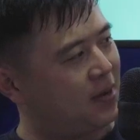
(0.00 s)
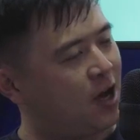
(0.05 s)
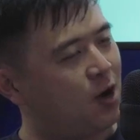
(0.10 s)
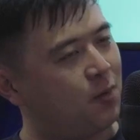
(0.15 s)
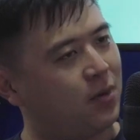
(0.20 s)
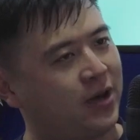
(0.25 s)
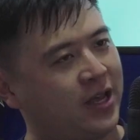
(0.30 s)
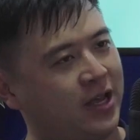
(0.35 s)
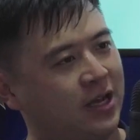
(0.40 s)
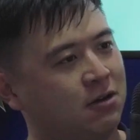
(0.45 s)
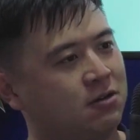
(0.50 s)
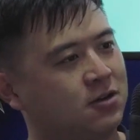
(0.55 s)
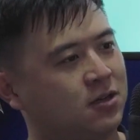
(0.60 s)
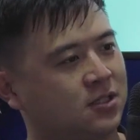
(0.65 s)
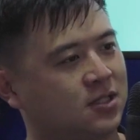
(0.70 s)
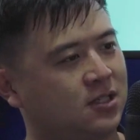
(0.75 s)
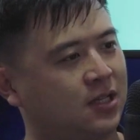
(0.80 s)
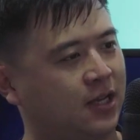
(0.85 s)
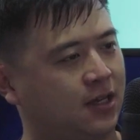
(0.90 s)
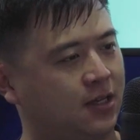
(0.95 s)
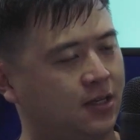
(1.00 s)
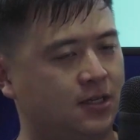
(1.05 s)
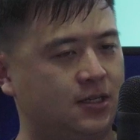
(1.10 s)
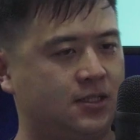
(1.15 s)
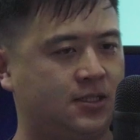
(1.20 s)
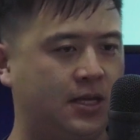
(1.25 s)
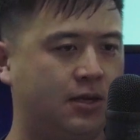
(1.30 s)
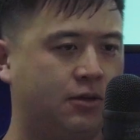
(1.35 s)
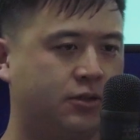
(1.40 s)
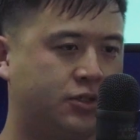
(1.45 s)
But, how about headcount costs? Like, uh,
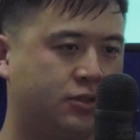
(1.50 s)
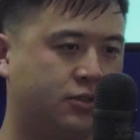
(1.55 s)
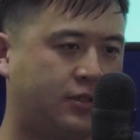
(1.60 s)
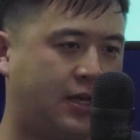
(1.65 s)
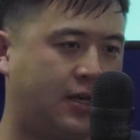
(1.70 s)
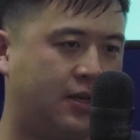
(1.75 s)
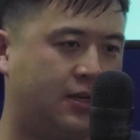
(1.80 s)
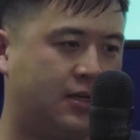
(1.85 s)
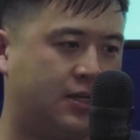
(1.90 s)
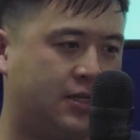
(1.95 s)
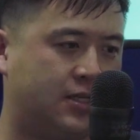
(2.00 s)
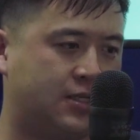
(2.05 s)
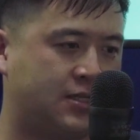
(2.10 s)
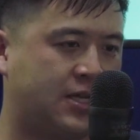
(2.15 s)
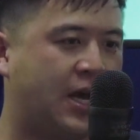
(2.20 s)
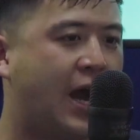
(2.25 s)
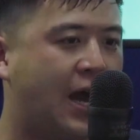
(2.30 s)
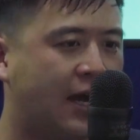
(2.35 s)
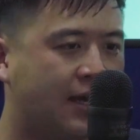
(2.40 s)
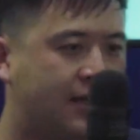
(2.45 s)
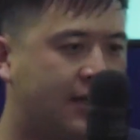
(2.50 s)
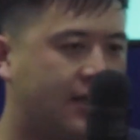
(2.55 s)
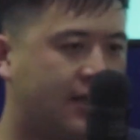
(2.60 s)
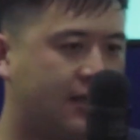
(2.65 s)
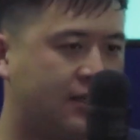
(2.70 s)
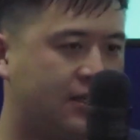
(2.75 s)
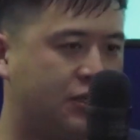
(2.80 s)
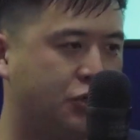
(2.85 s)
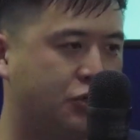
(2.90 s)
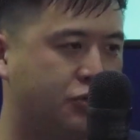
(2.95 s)
is there also then a
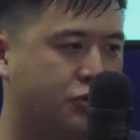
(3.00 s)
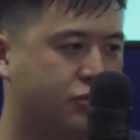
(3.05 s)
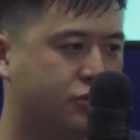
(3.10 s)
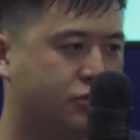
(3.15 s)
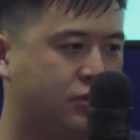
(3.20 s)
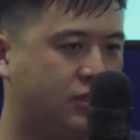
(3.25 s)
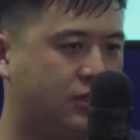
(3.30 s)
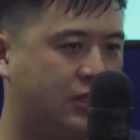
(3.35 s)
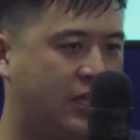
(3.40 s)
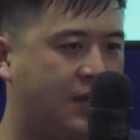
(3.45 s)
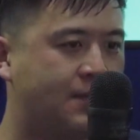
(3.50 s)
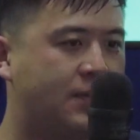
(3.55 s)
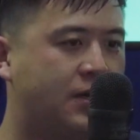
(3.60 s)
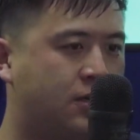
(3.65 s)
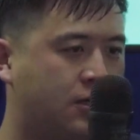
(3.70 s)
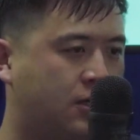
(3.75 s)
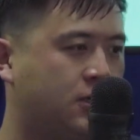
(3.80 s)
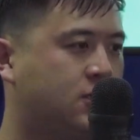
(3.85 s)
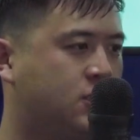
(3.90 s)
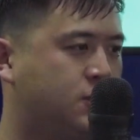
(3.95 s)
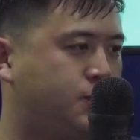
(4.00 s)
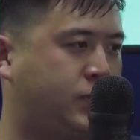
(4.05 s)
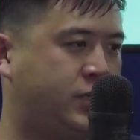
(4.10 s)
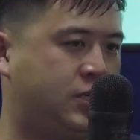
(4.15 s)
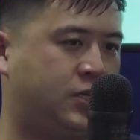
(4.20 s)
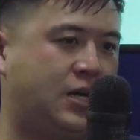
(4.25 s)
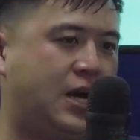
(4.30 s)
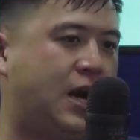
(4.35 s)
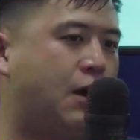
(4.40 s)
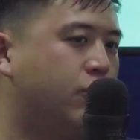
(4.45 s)
target, you know, labor cost
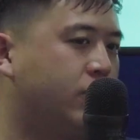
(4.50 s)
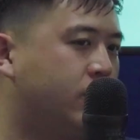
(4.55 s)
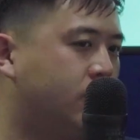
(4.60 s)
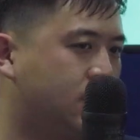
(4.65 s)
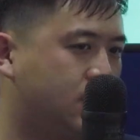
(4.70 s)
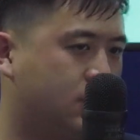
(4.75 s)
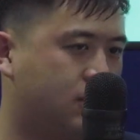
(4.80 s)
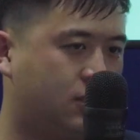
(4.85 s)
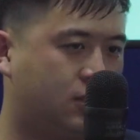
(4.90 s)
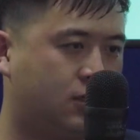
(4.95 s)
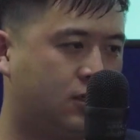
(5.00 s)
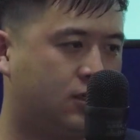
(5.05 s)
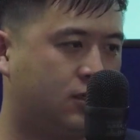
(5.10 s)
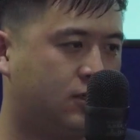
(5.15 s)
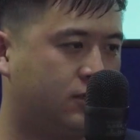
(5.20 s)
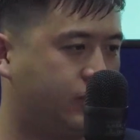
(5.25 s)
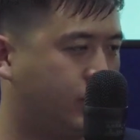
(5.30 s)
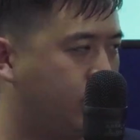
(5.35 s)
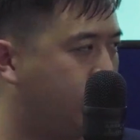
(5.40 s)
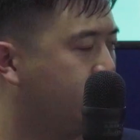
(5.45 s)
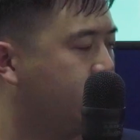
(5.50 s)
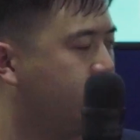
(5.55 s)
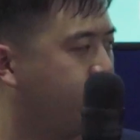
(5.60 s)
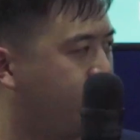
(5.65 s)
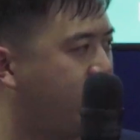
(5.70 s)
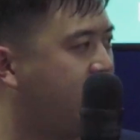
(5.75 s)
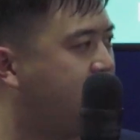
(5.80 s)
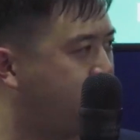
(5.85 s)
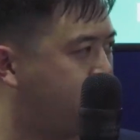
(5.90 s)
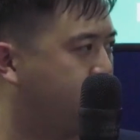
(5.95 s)
per outlet or um, you know
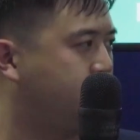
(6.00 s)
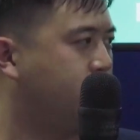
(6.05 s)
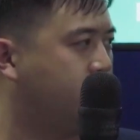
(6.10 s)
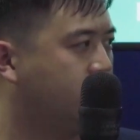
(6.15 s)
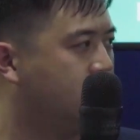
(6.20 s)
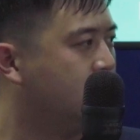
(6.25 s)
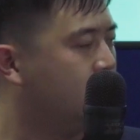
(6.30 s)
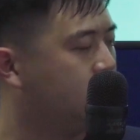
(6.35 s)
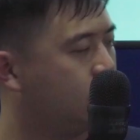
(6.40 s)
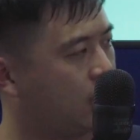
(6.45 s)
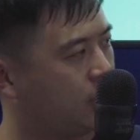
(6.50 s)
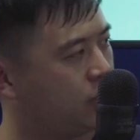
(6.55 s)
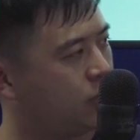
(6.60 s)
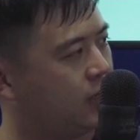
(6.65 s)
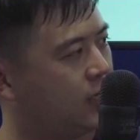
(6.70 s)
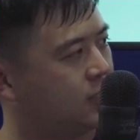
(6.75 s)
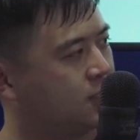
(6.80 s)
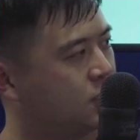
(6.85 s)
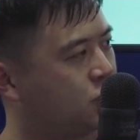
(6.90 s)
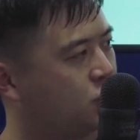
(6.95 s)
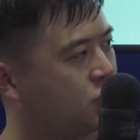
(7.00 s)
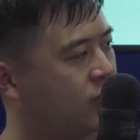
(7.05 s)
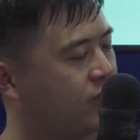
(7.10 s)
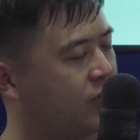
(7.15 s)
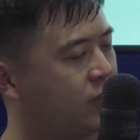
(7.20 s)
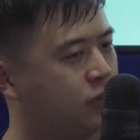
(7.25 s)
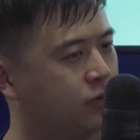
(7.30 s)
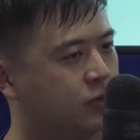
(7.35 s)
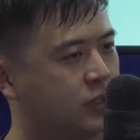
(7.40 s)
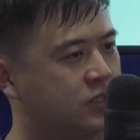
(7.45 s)
ratio that you guys are
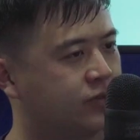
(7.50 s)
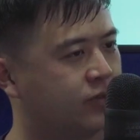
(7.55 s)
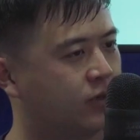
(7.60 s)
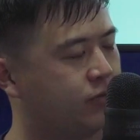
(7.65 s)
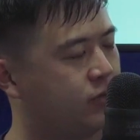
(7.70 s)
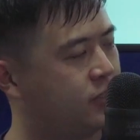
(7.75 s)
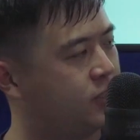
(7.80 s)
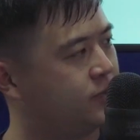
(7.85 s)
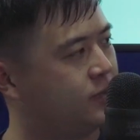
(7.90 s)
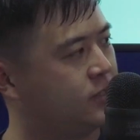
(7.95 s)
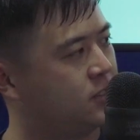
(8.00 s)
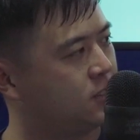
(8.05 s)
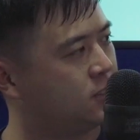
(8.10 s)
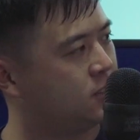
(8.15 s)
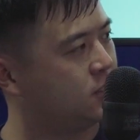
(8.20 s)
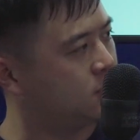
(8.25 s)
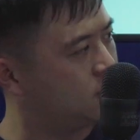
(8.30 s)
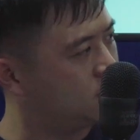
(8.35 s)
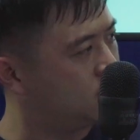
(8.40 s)
striving towards for retail business?